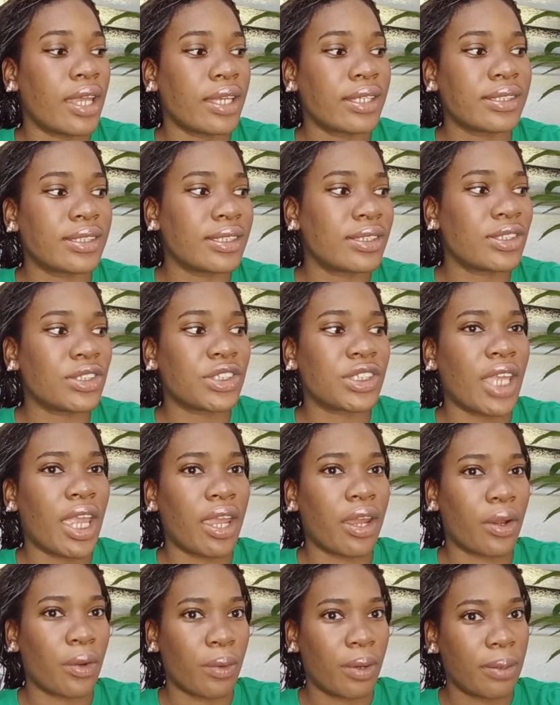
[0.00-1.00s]
next is just
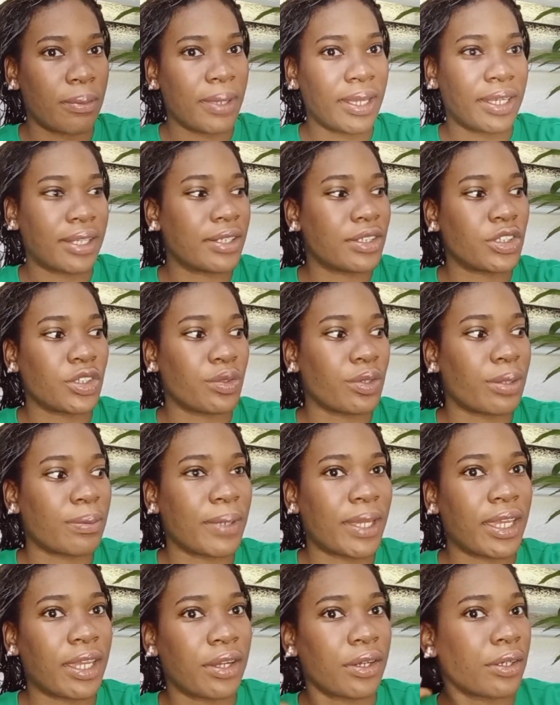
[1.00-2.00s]
hair. What am I gonna do
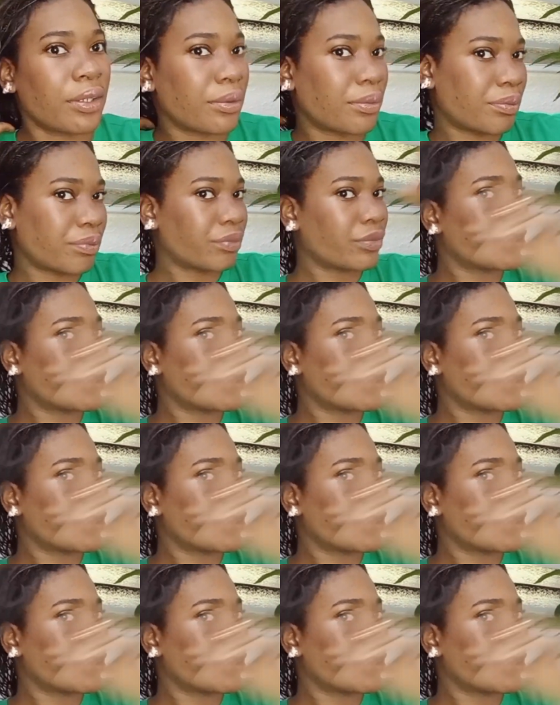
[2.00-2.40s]
with my hair?